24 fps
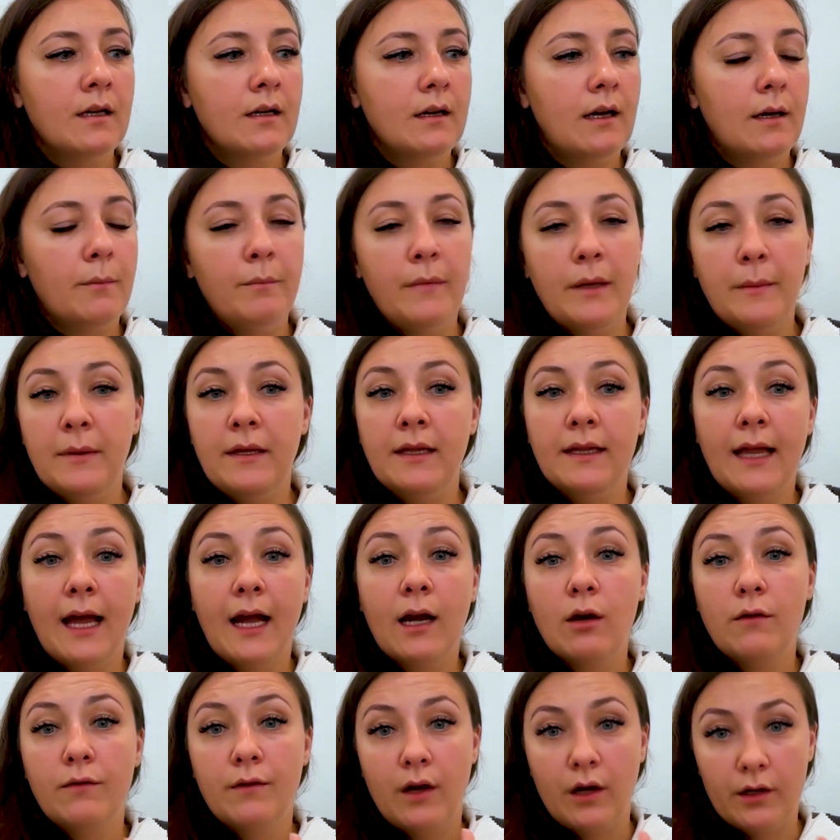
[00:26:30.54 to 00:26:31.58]
maybe
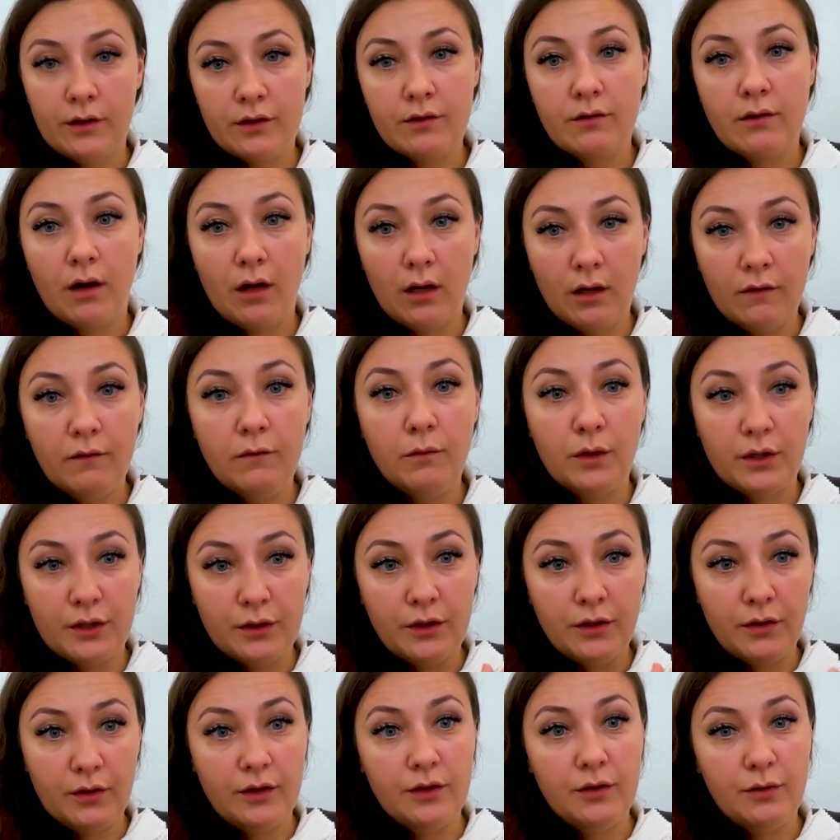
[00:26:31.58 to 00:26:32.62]
lack of control of
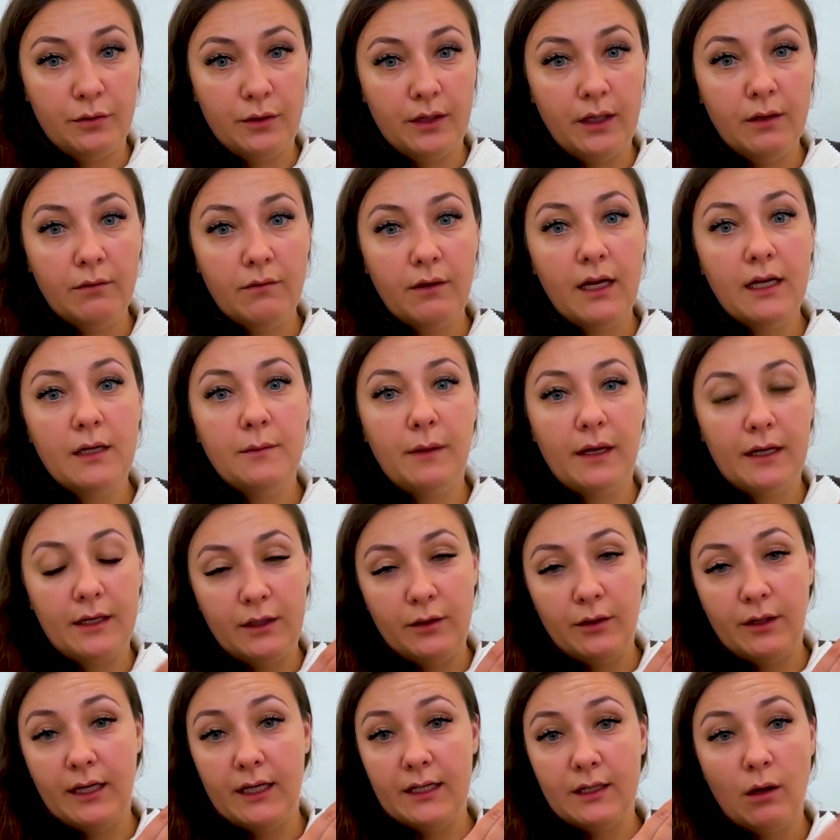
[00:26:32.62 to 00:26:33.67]
what you're doing, right? But
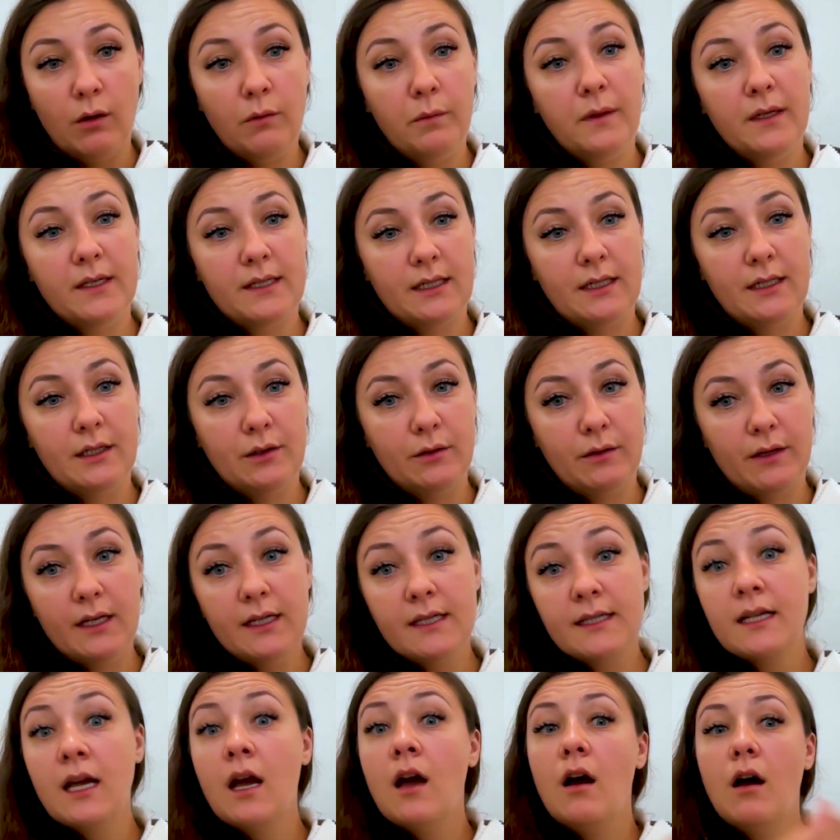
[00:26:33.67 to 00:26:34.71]
you can obviously do
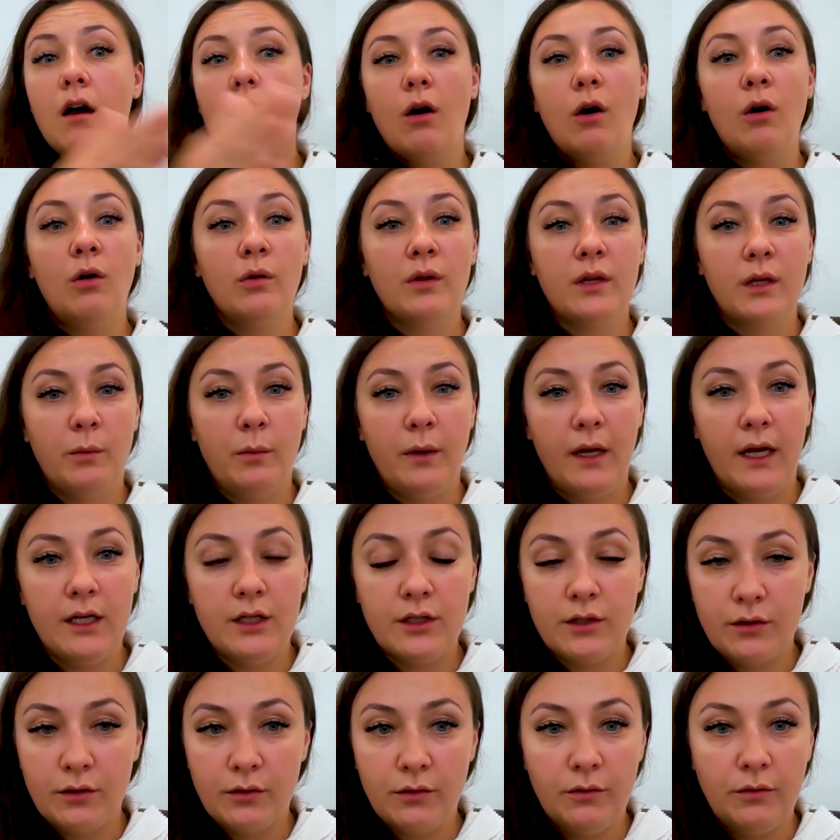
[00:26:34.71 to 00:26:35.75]
this all the way
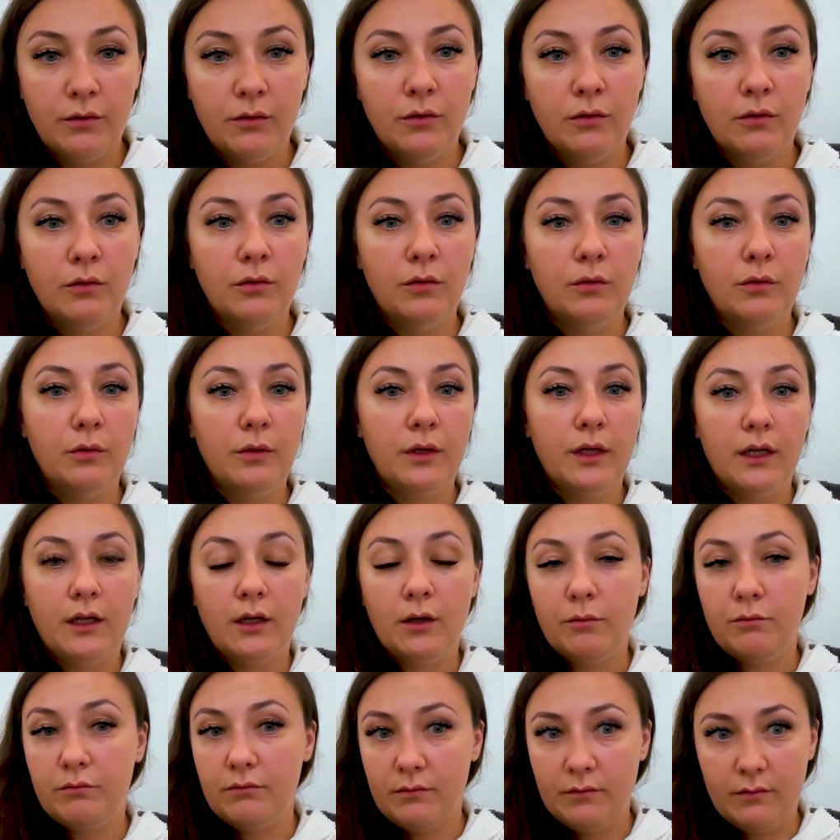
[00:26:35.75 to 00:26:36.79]
to
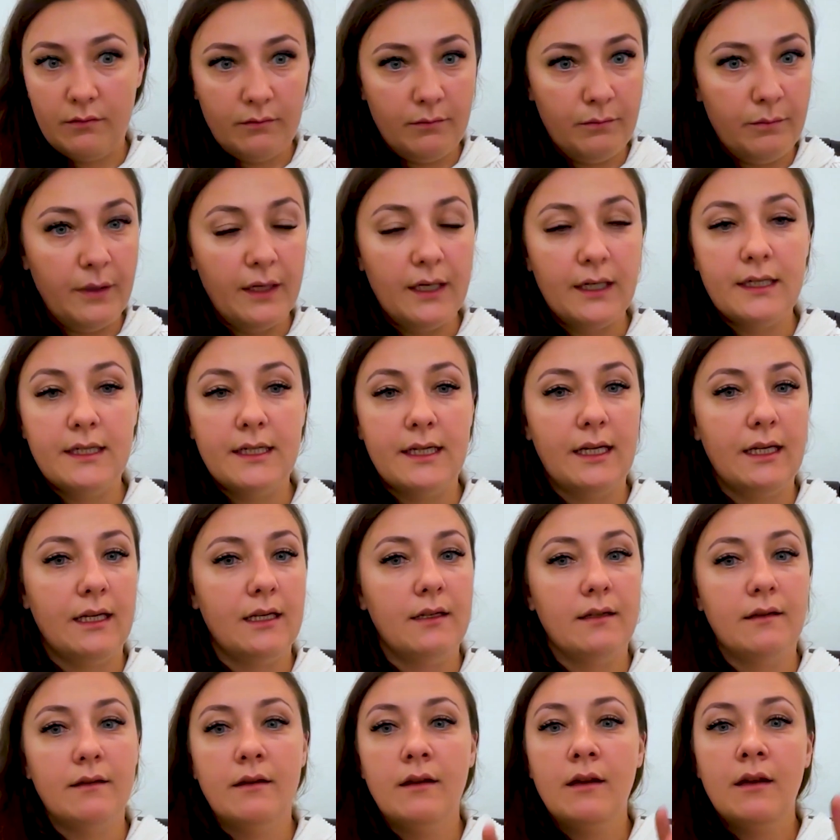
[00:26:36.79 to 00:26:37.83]

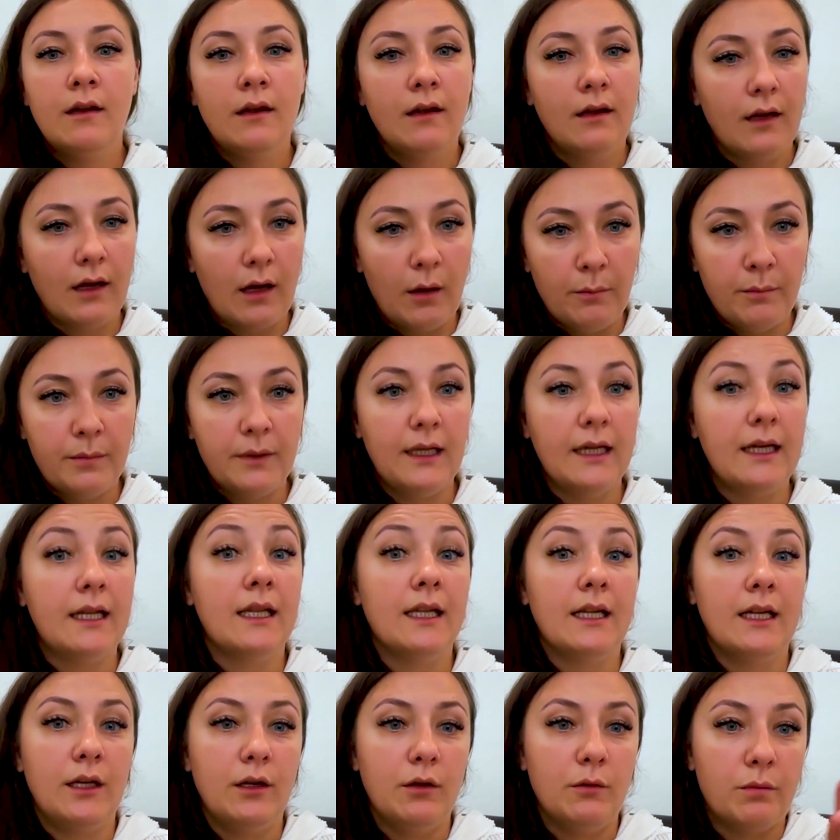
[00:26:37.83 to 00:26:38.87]
building
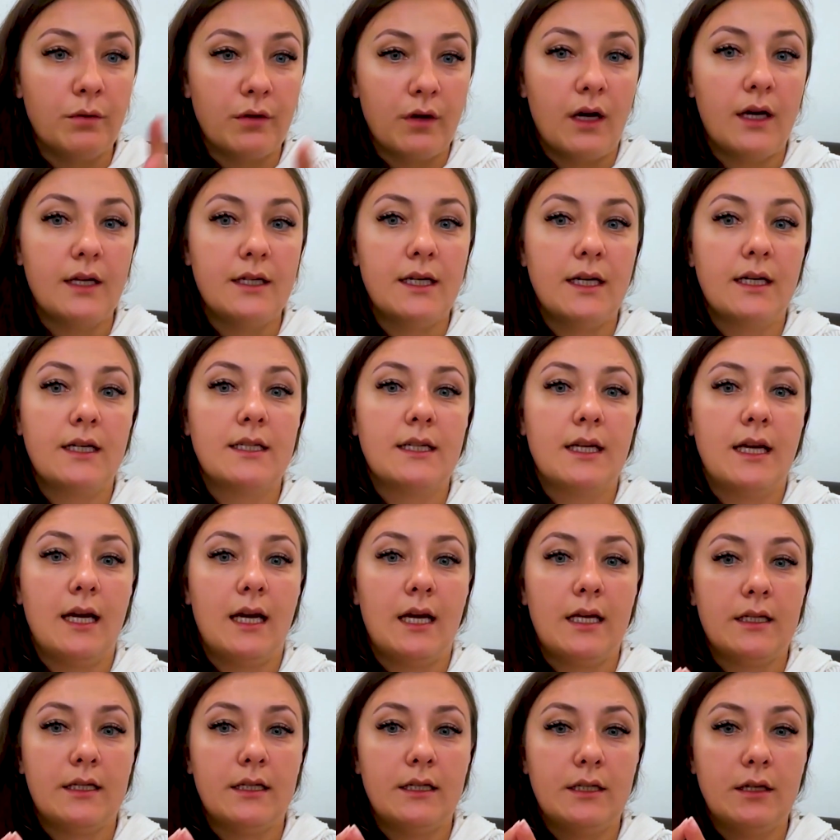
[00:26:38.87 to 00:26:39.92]
completely new product
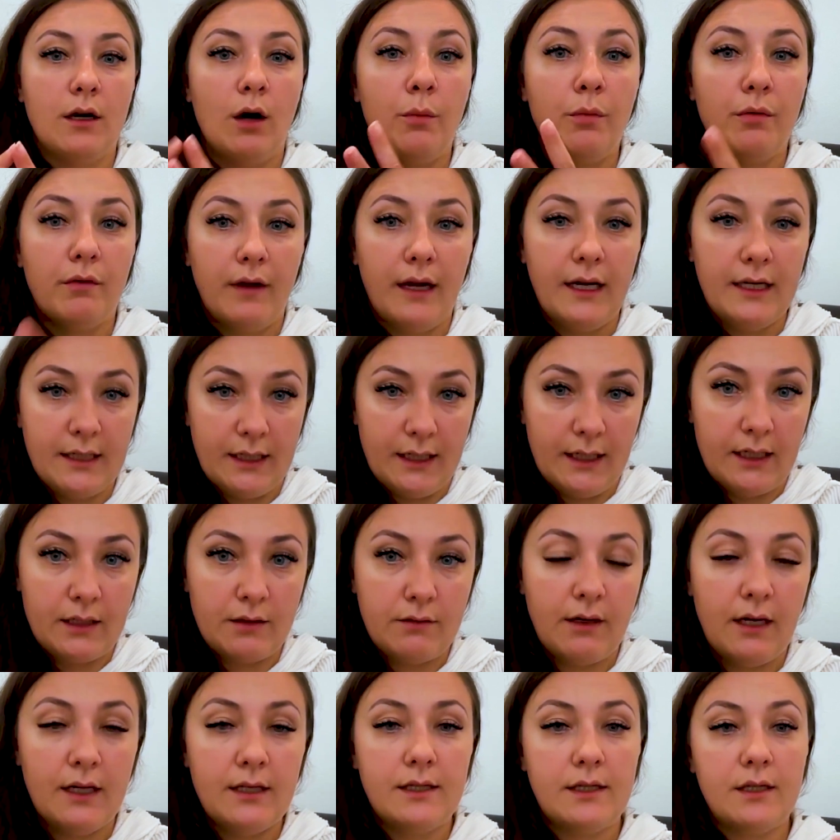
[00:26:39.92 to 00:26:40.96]
and operating it,
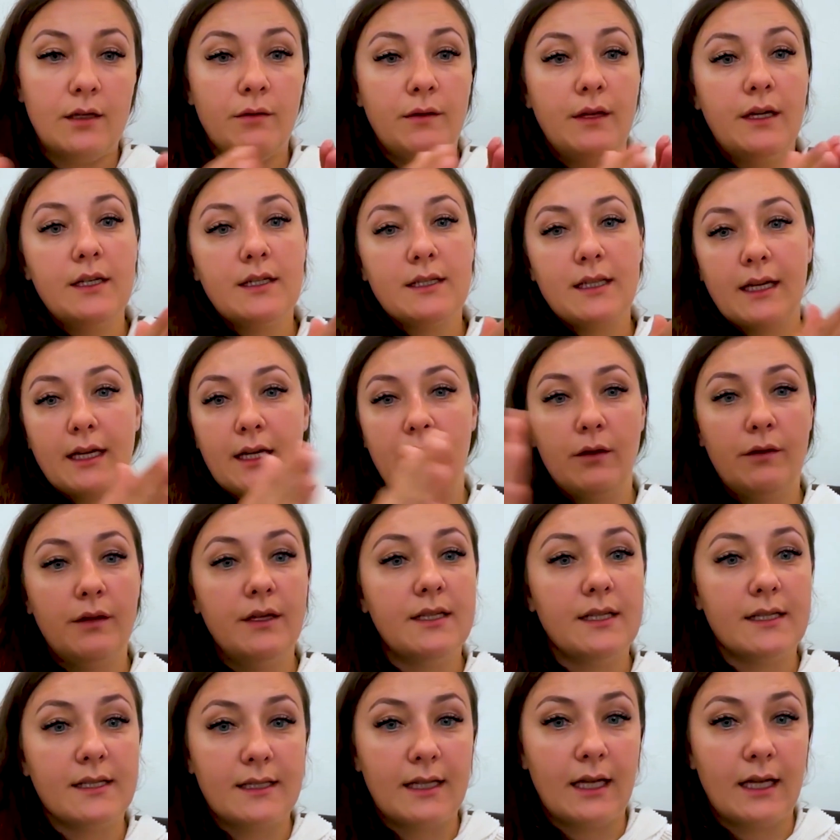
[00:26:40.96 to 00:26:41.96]
right? So there's this is